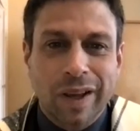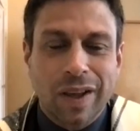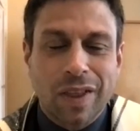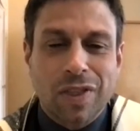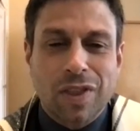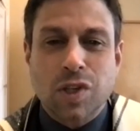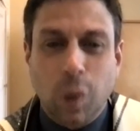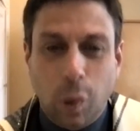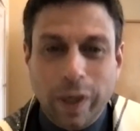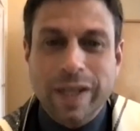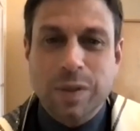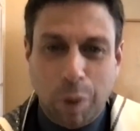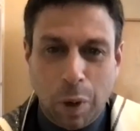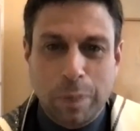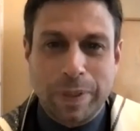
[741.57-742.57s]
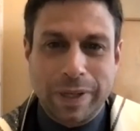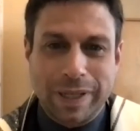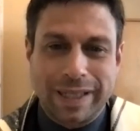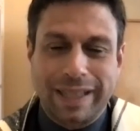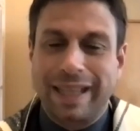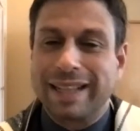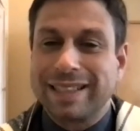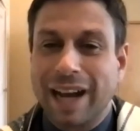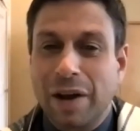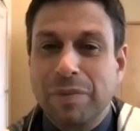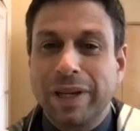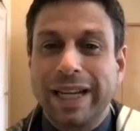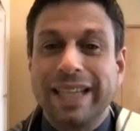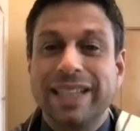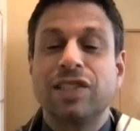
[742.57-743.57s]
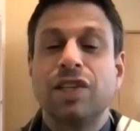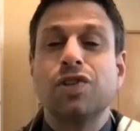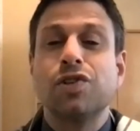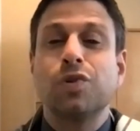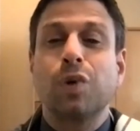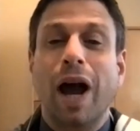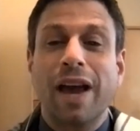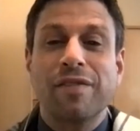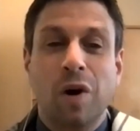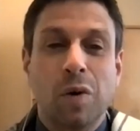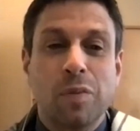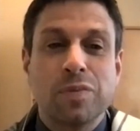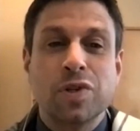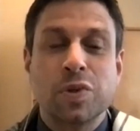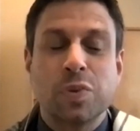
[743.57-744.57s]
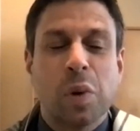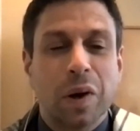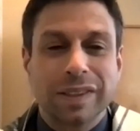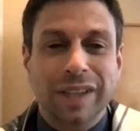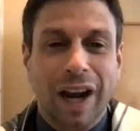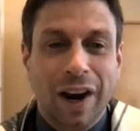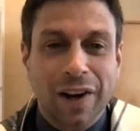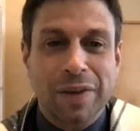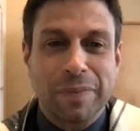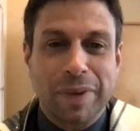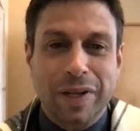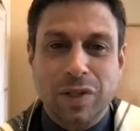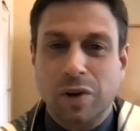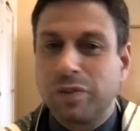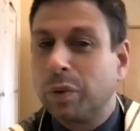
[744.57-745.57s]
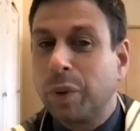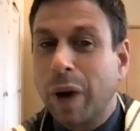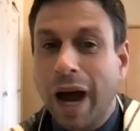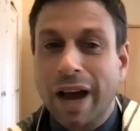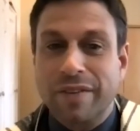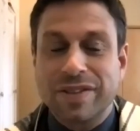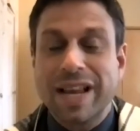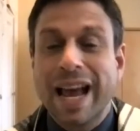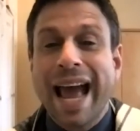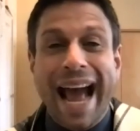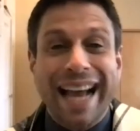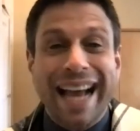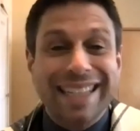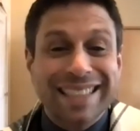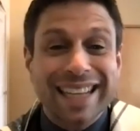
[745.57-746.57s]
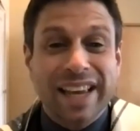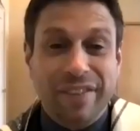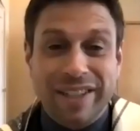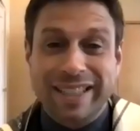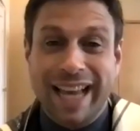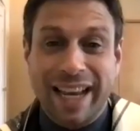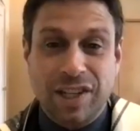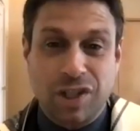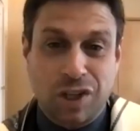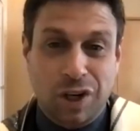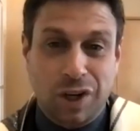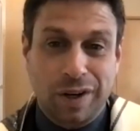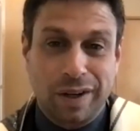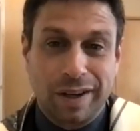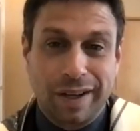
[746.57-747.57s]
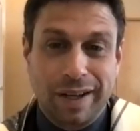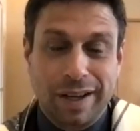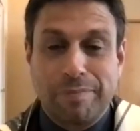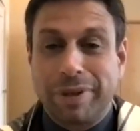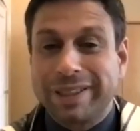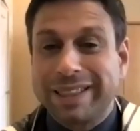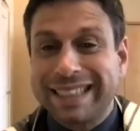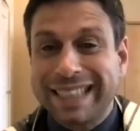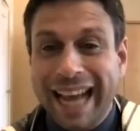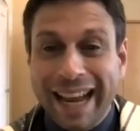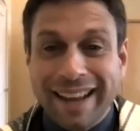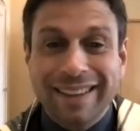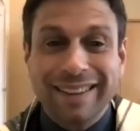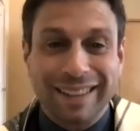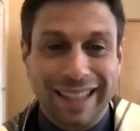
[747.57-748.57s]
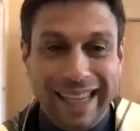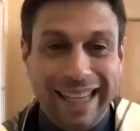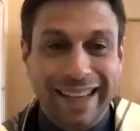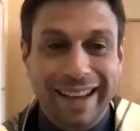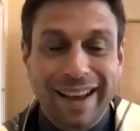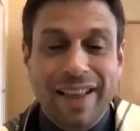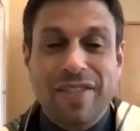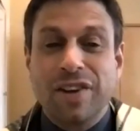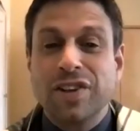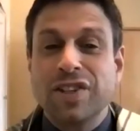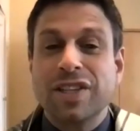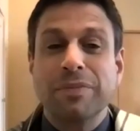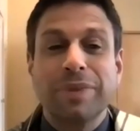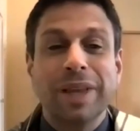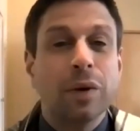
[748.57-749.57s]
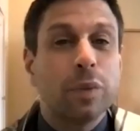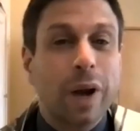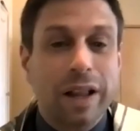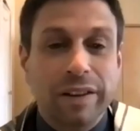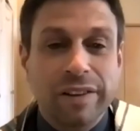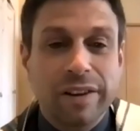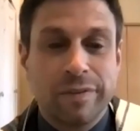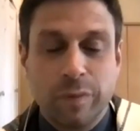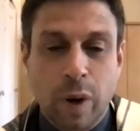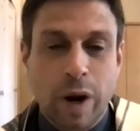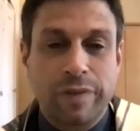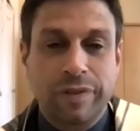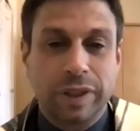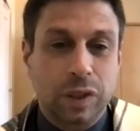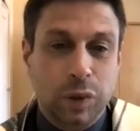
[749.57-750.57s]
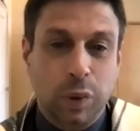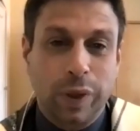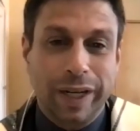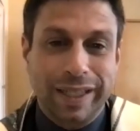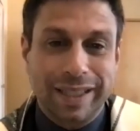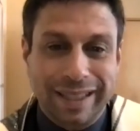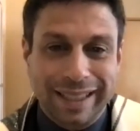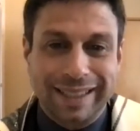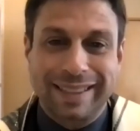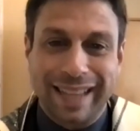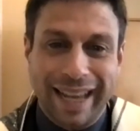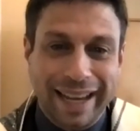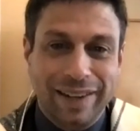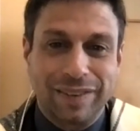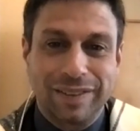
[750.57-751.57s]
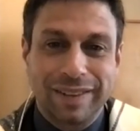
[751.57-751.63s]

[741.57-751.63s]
The story's purpose in the Talmud is to drive home Shmuel's argument over Rav's and to give it texture. But secondly, there's something revelatory to this tale,